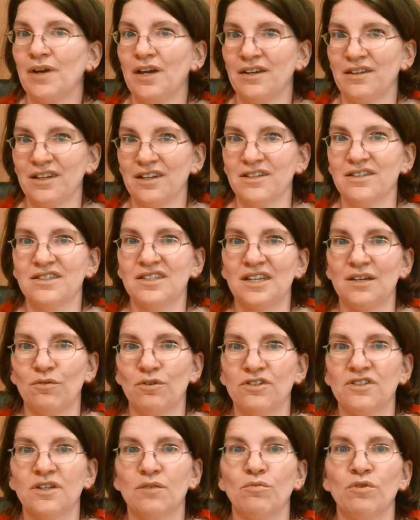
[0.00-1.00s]
and then see
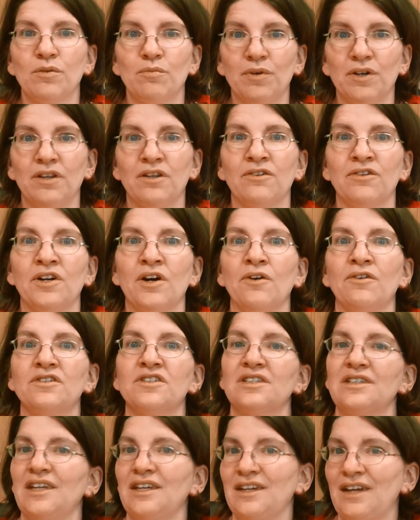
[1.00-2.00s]
where someone put their
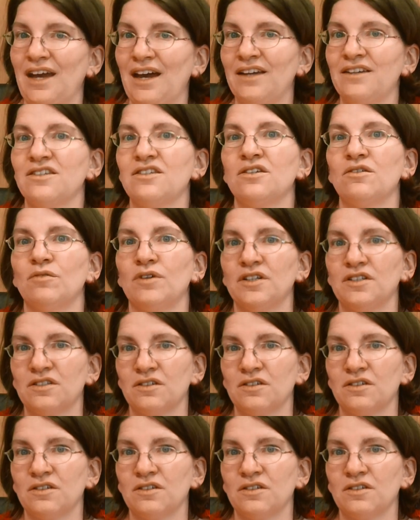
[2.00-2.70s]
notes and then add to it.